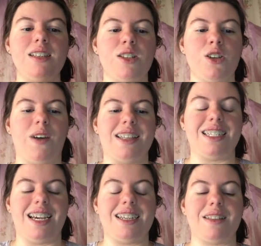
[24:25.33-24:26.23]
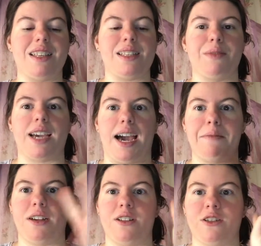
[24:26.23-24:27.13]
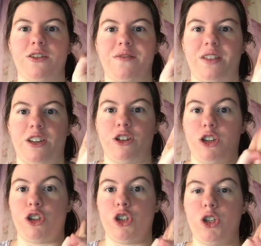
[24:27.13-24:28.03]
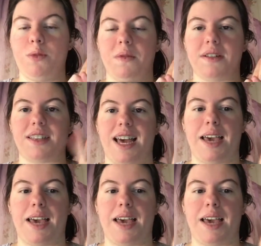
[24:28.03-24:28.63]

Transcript: So at the end of this week, I managed to finish two books.